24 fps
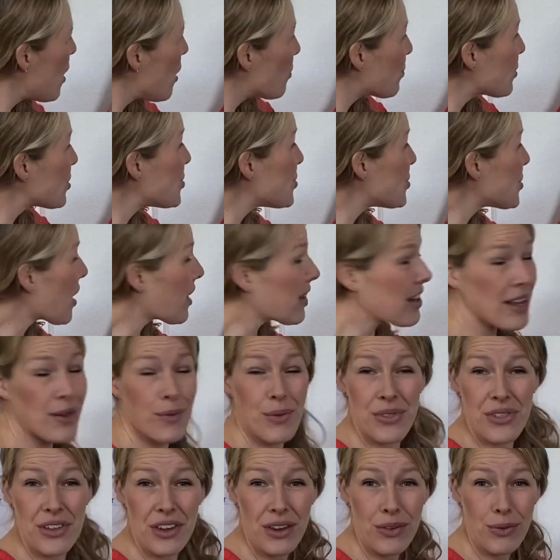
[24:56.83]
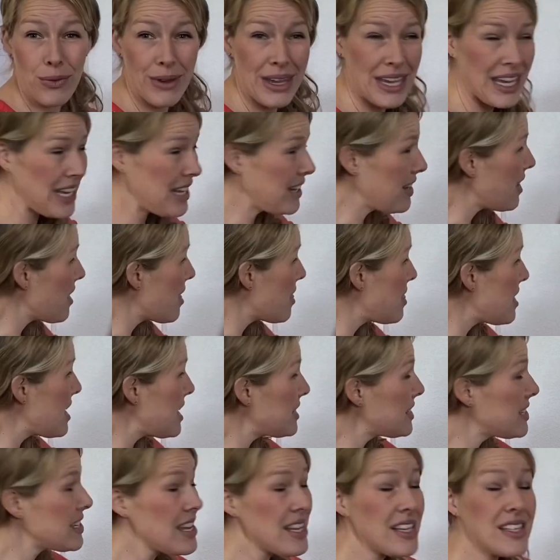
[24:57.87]
We're starting with a green.
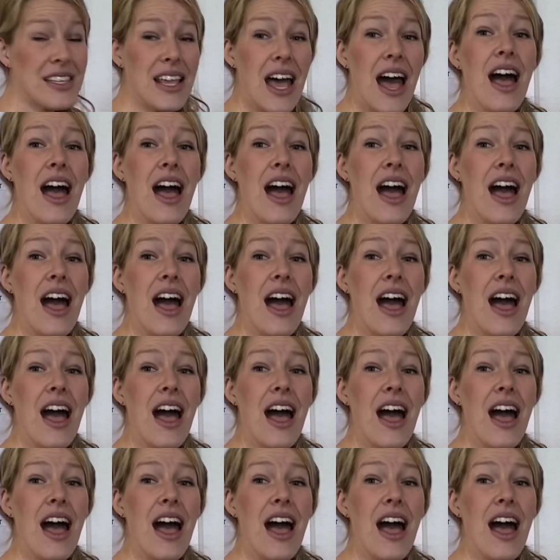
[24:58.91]
This is